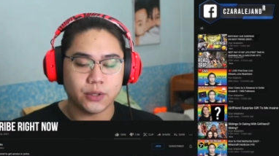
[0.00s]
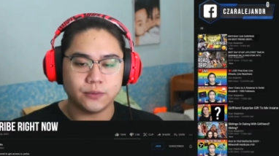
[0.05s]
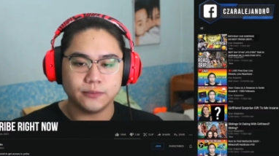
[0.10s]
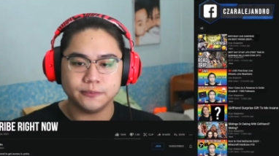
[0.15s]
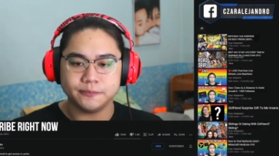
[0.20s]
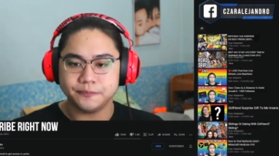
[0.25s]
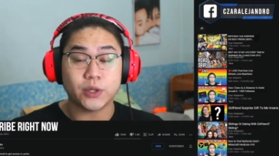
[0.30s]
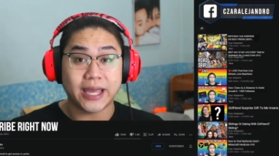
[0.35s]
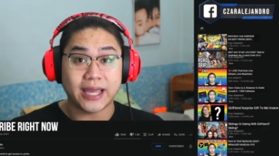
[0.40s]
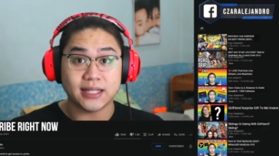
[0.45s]

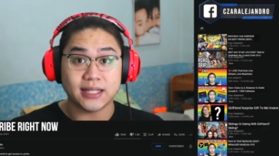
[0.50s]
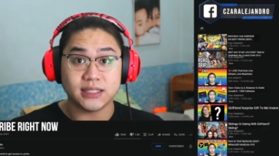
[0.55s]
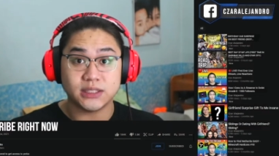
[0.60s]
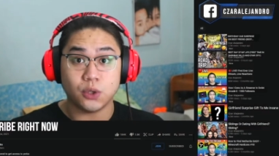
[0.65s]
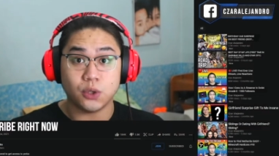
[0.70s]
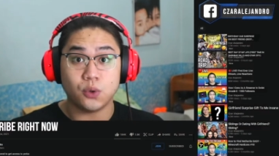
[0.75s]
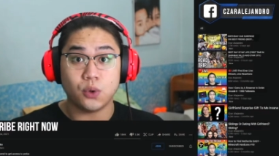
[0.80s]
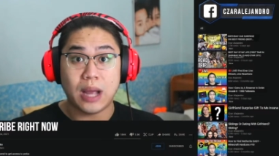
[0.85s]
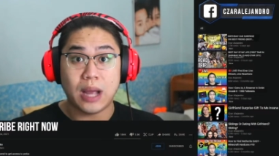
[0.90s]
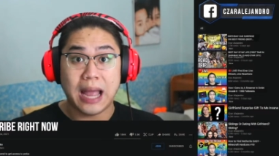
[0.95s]
Okay,
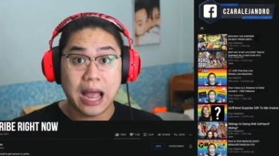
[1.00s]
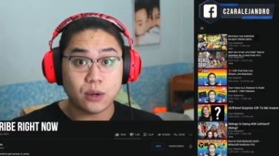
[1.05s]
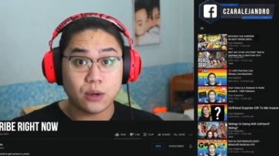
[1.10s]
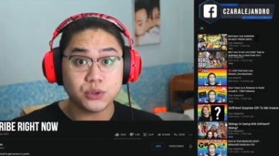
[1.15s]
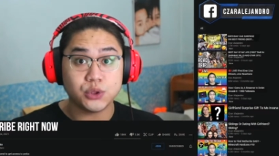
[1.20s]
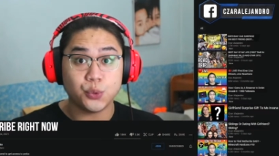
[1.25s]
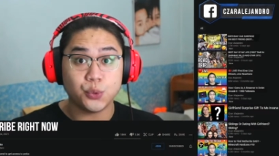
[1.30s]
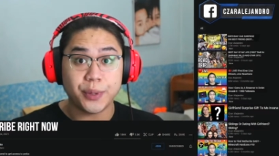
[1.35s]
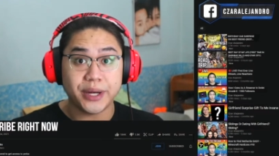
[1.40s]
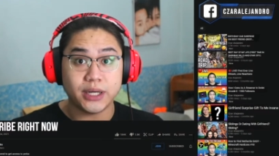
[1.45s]
so how
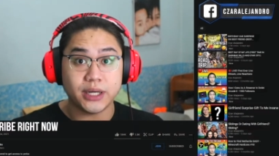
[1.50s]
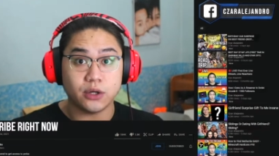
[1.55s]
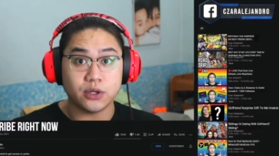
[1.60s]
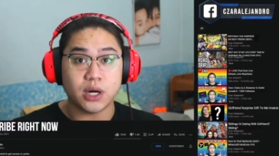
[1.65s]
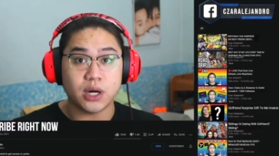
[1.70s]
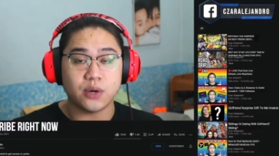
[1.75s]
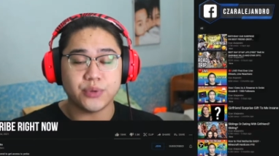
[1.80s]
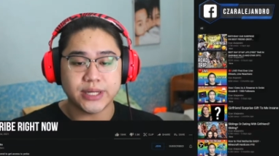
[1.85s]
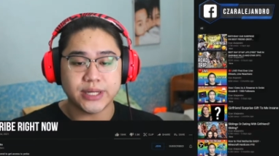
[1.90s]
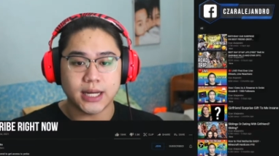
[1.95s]
to win on
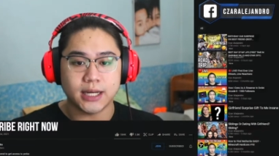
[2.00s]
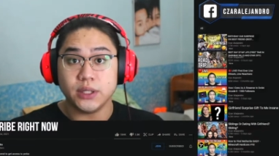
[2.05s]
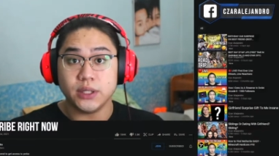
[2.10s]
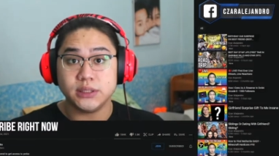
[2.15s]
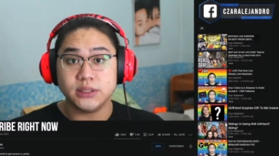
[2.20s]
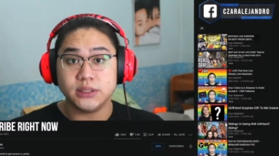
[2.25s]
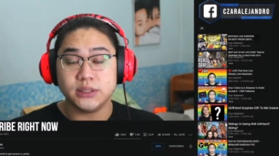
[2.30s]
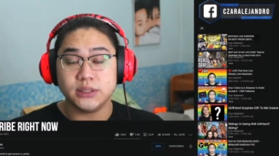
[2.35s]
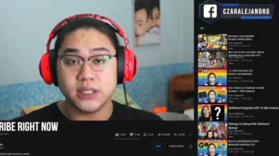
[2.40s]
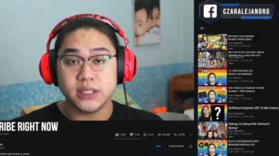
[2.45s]
Arena.
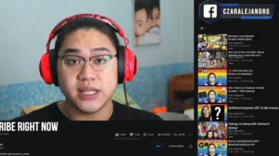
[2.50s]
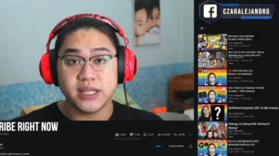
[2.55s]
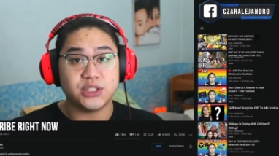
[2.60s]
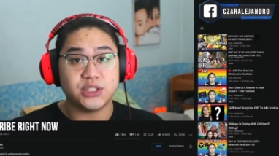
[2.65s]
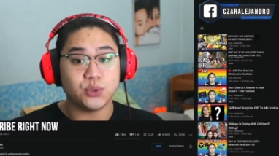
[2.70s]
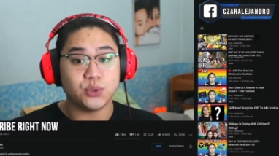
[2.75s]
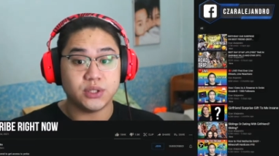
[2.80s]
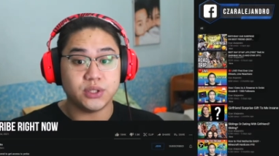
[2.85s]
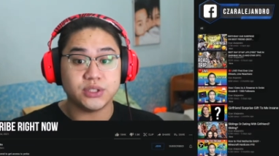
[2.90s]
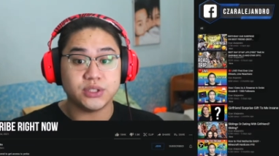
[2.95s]
First is
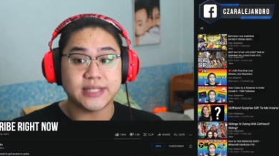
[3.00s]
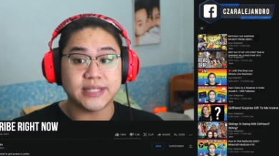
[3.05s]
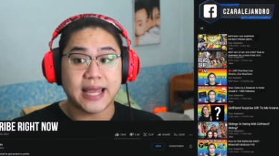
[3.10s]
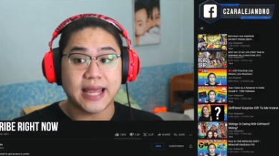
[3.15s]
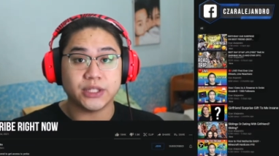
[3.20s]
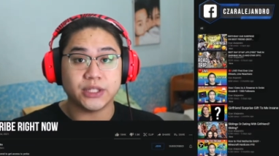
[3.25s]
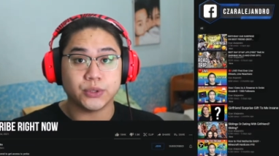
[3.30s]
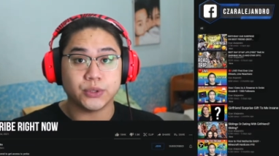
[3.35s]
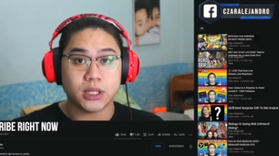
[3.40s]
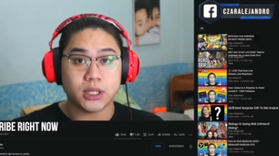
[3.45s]
to
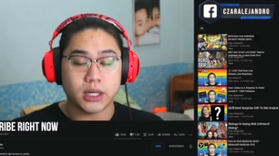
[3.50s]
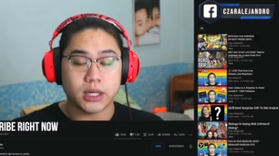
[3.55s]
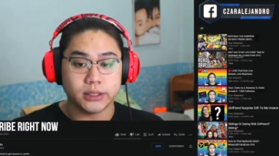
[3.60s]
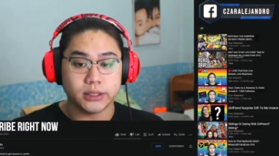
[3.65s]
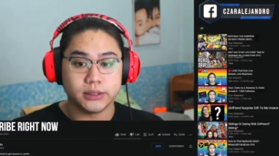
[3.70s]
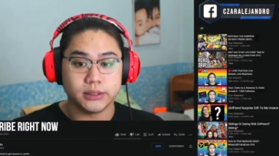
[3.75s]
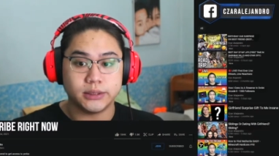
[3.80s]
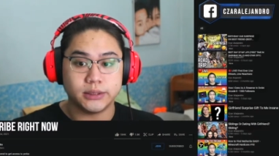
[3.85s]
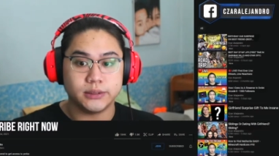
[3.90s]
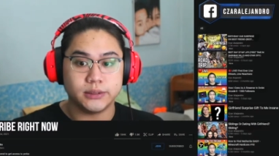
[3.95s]
understand your
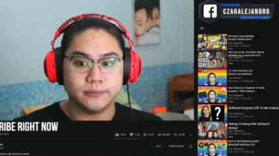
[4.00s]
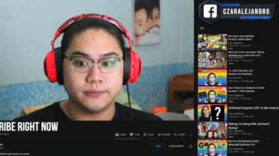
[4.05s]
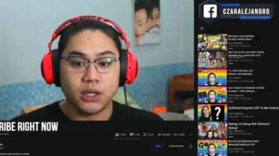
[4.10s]
cards.